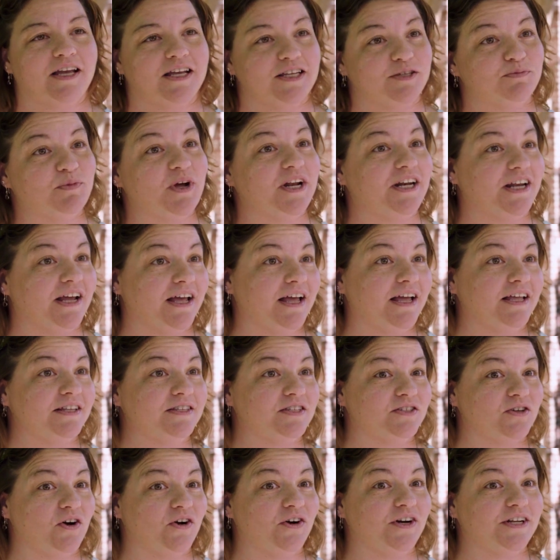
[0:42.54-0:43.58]
because my dad's
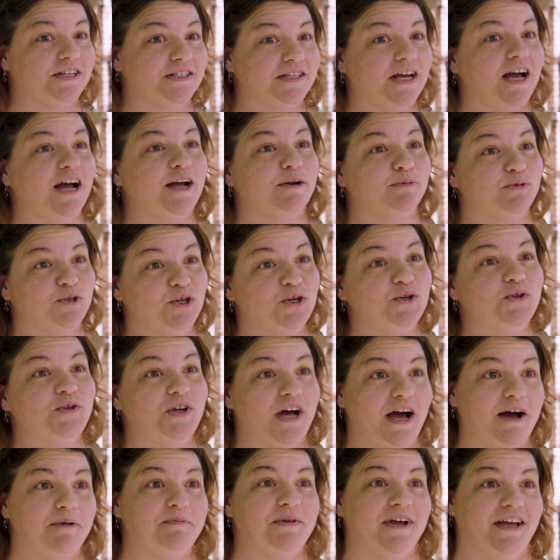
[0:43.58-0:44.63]
already type 2
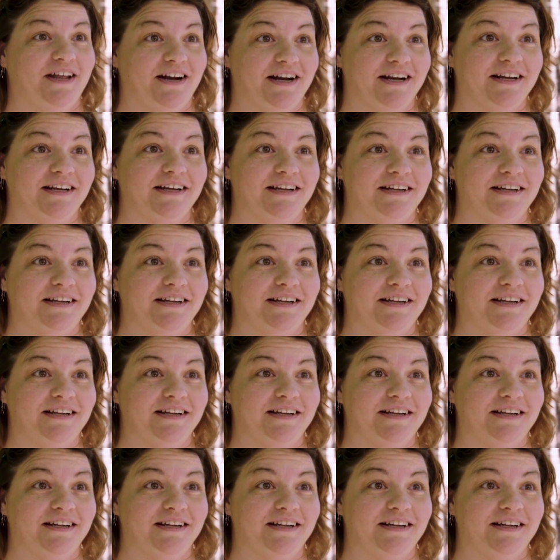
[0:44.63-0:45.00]
diabetic,